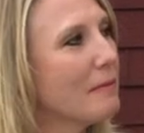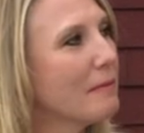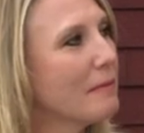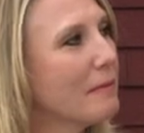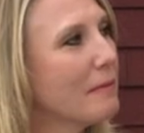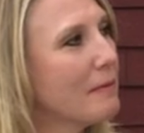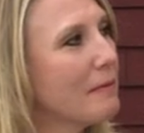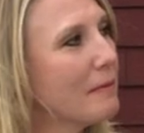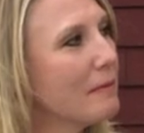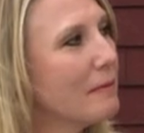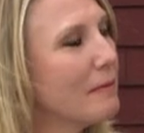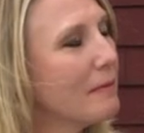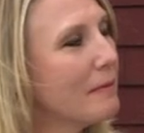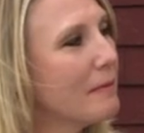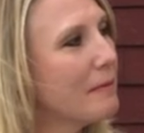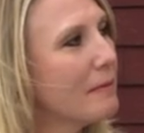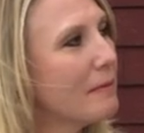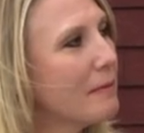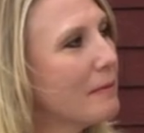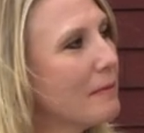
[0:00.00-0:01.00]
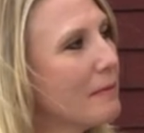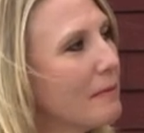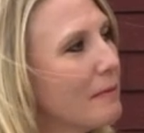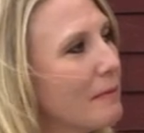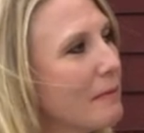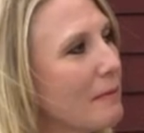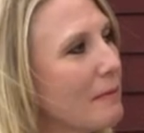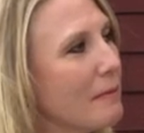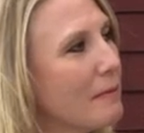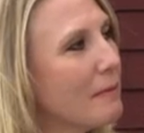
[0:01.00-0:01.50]

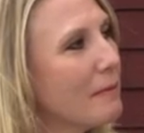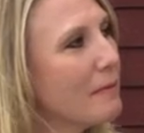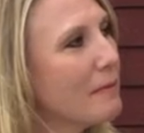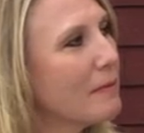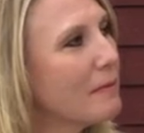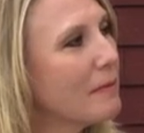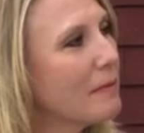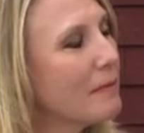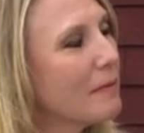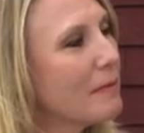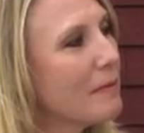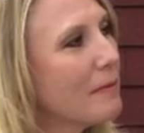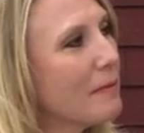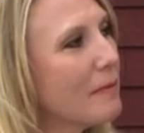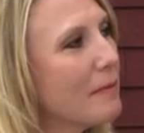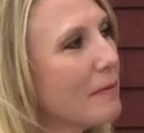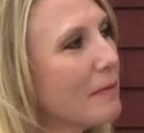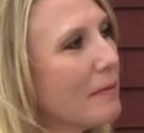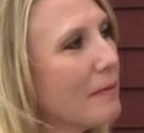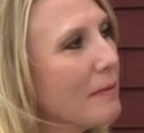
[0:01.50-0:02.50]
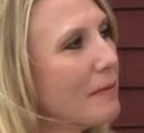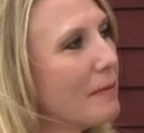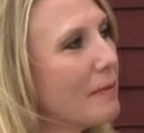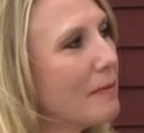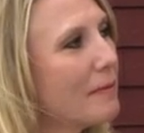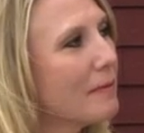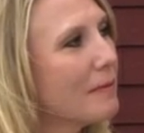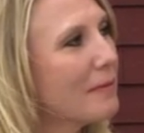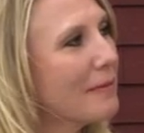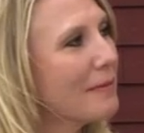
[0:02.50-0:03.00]

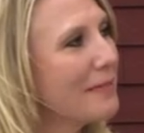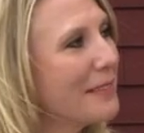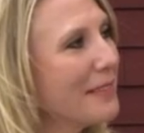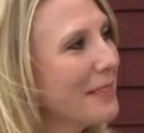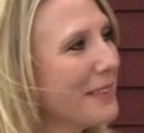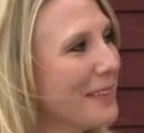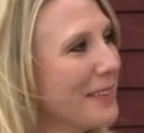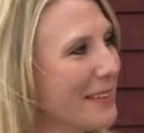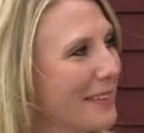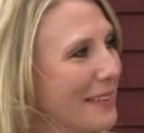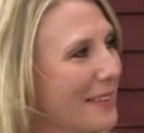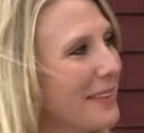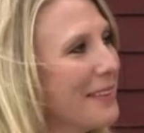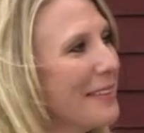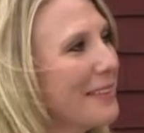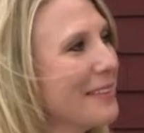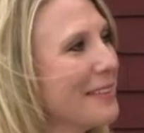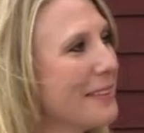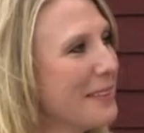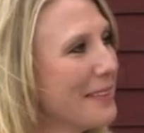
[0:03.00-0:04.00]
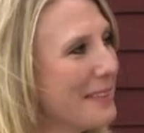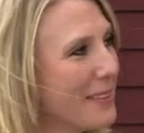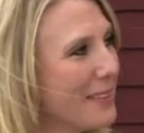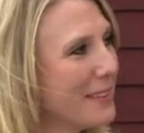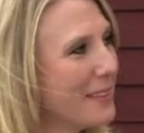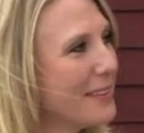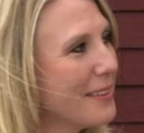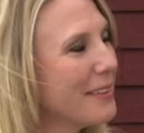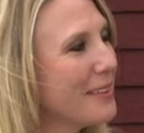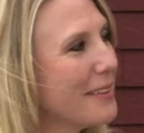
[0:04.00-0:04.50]

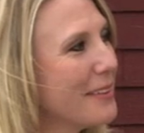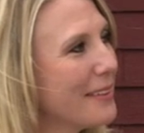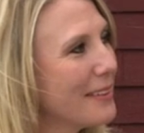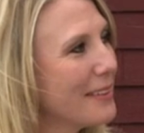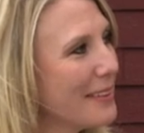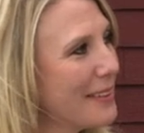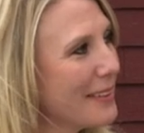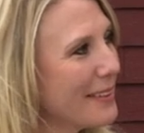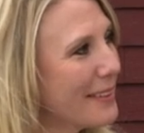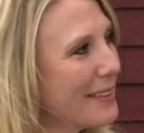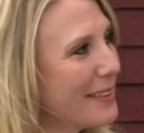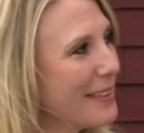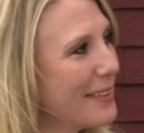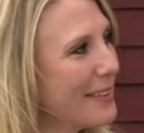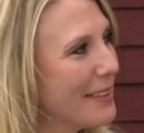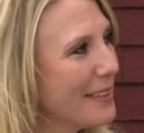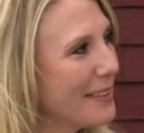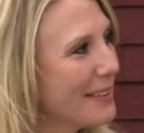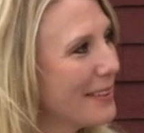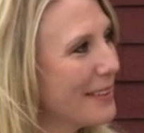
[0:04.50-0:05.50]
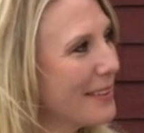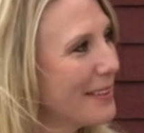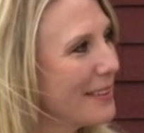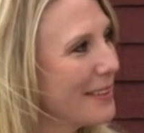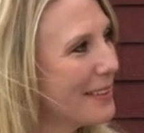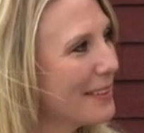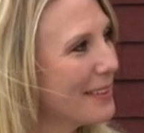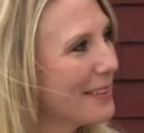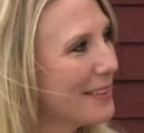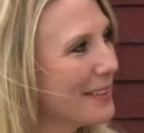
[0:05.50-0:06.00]

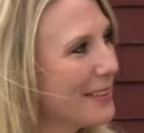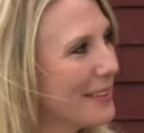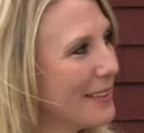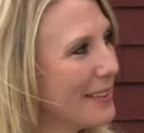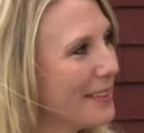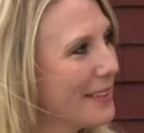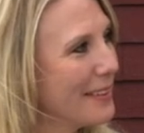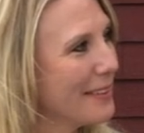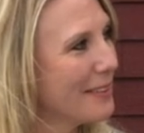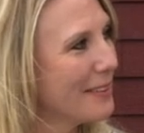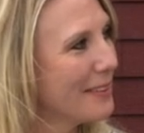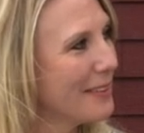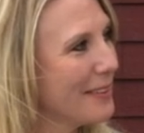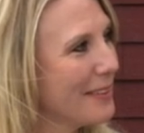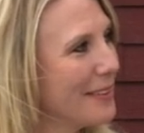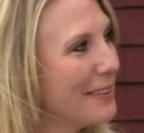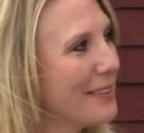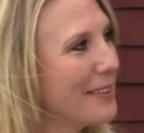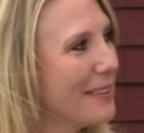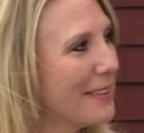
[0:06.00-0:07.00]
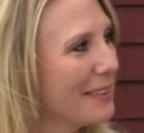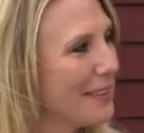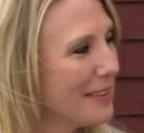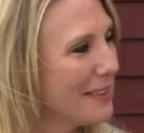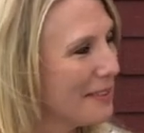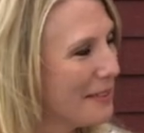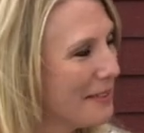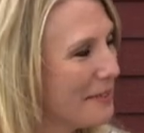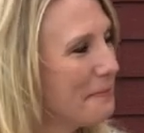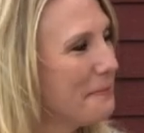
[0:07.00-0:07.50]

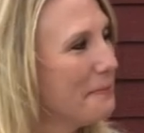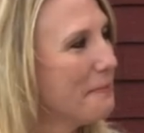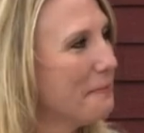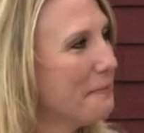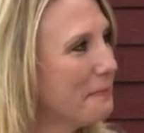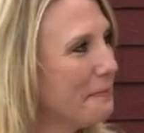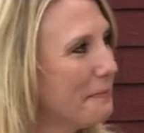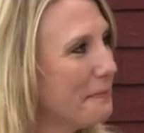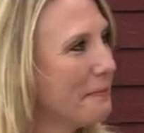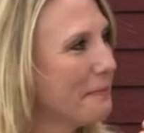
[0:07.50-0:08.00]
[no speech]